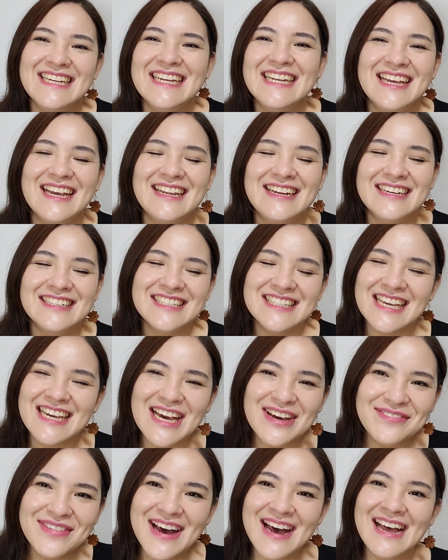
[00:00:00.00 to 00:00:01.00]
and I was like,
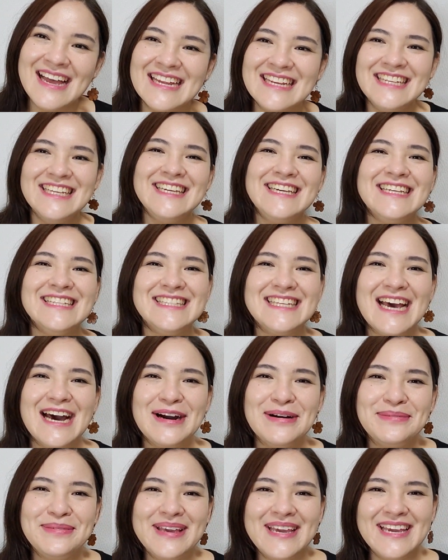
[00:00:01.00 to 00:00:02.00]
come on, you can
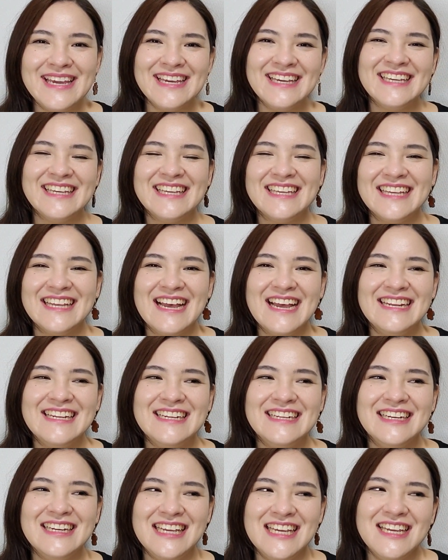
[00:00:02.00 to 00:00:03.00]
tell me. And
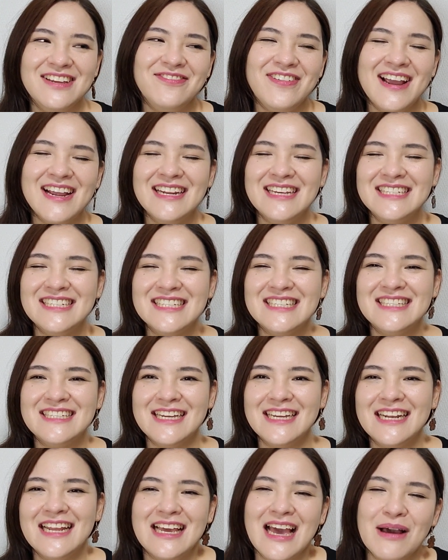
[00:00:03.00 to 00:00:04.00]
then he finally just
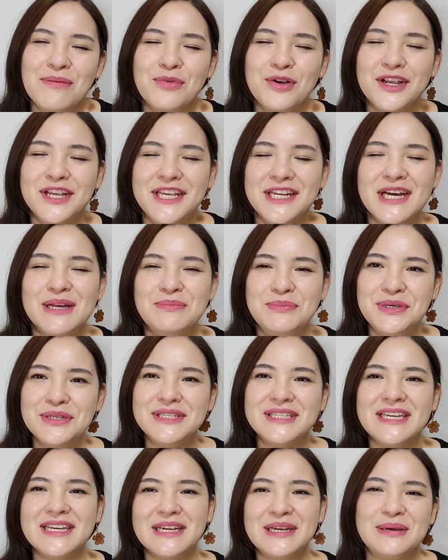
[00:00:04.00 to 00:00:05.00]
said, like, I'm working on
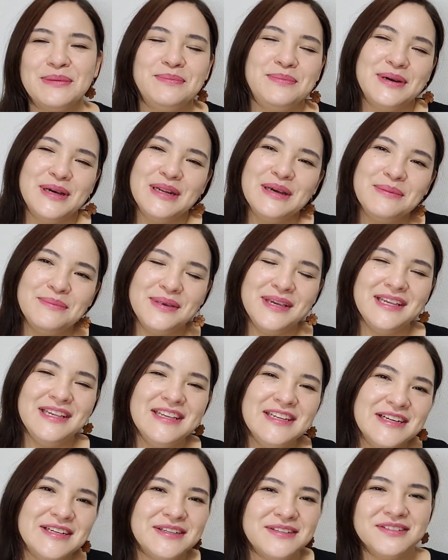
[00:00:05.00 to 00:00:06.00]
music. But, I mean, you
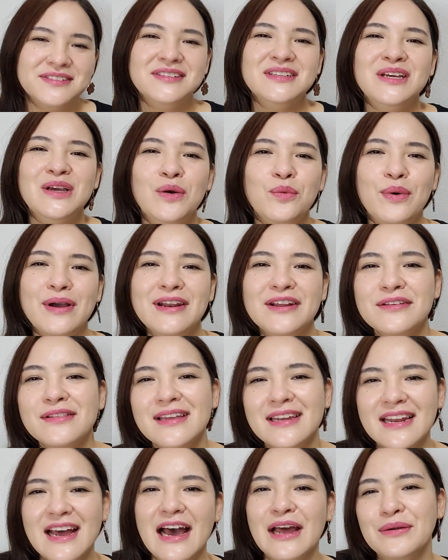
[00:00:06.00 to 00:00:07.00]
know, when are they
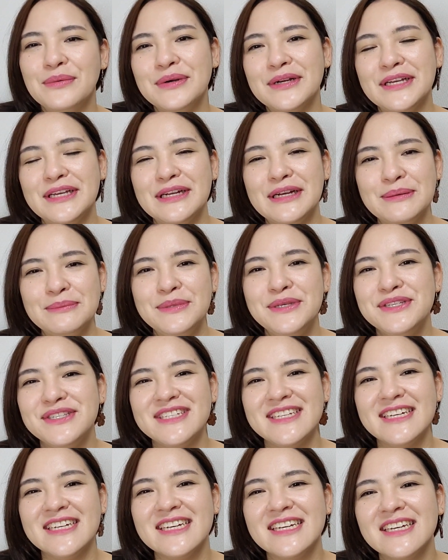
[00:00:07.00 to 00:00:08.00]
not working on
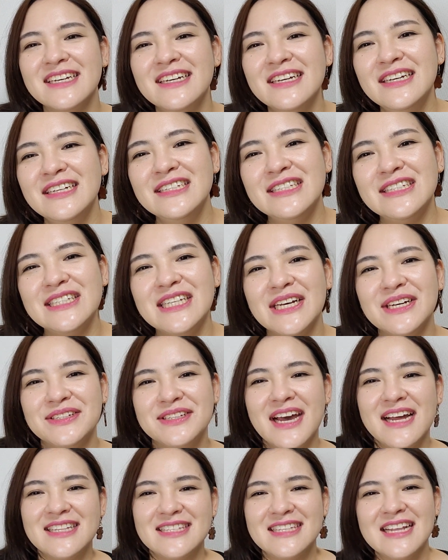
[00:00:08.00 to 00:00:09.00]
music? So
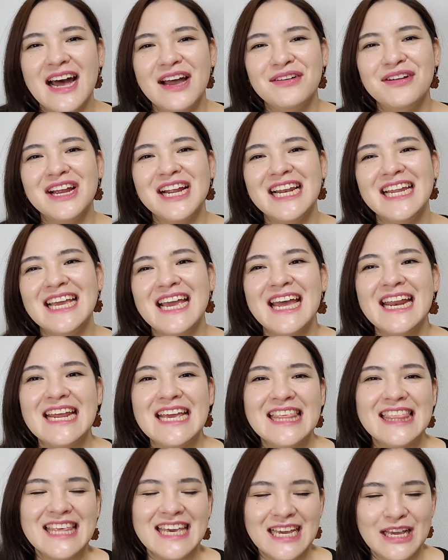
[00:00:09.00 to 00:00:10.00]
that's not really
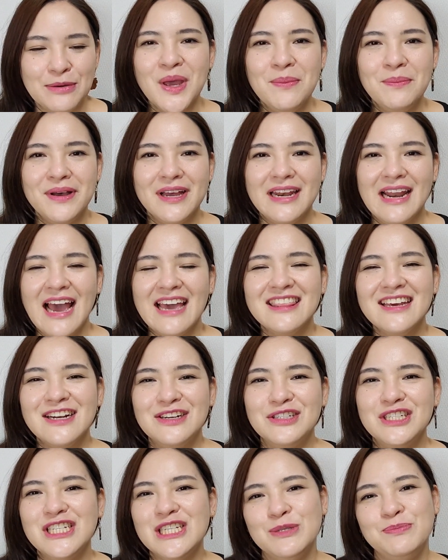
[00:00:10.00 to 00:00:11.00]
anything. But I thought it
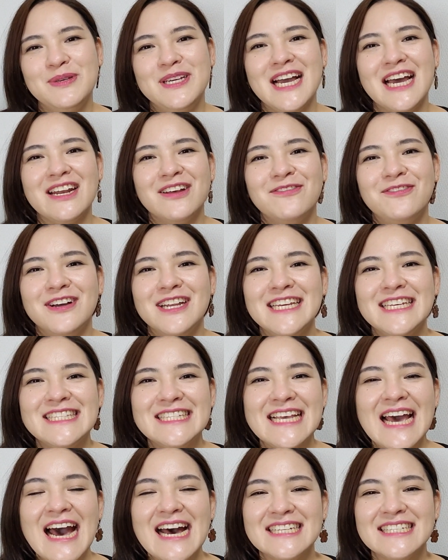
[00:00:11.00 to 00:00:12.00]
would just be kind of funny
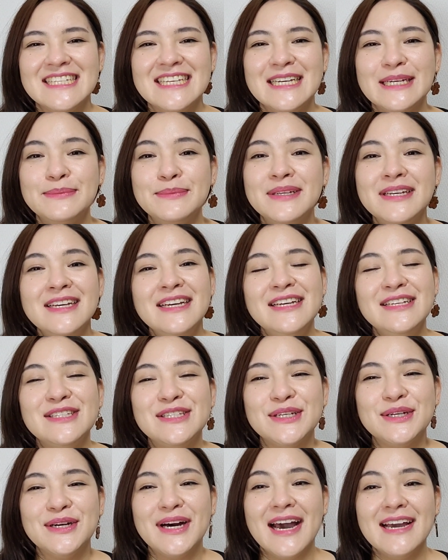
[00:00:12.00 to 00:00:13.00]
to ask him.
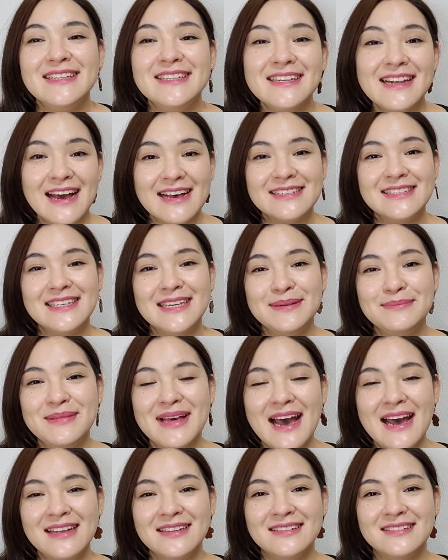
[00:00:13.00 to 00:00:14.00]
So I did ask him
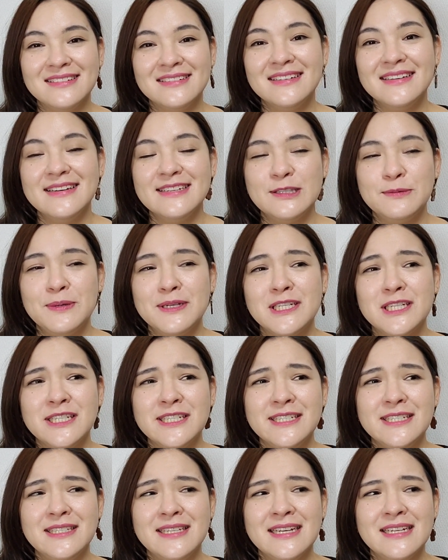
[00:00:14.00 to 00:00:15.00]
that,
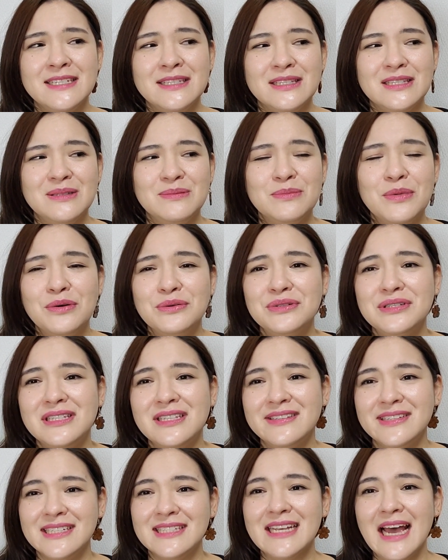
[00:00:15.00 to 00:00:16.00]
especially since most
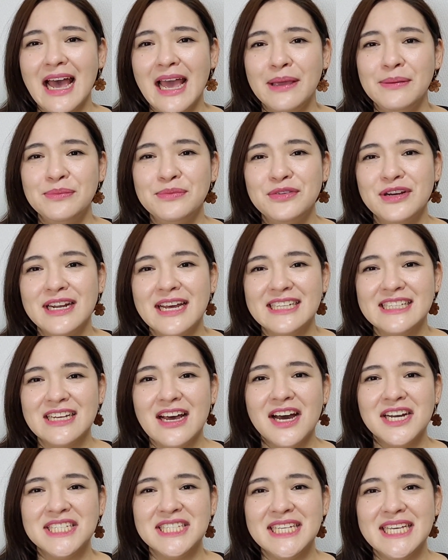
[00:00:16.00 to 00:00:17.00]
of the time when I
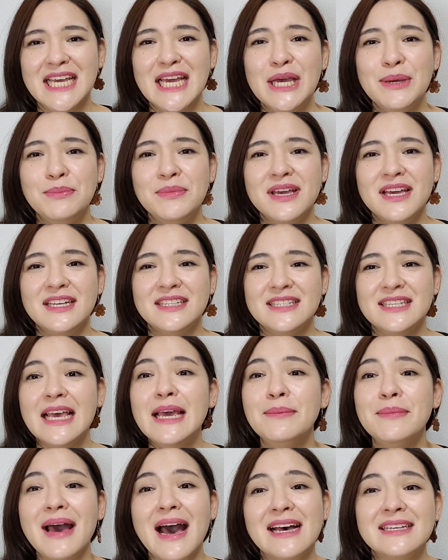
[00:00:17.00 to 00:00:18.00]
talk to him, it's
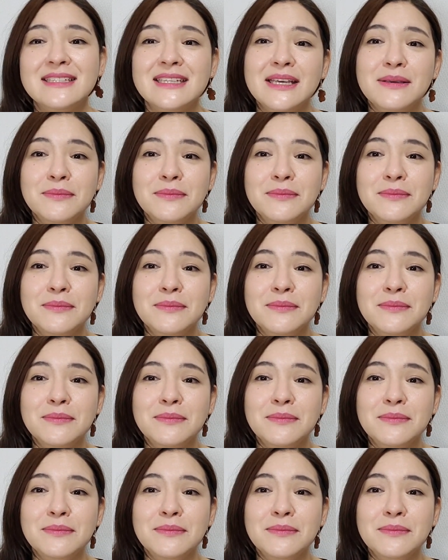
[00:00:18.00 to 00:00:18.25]
him asking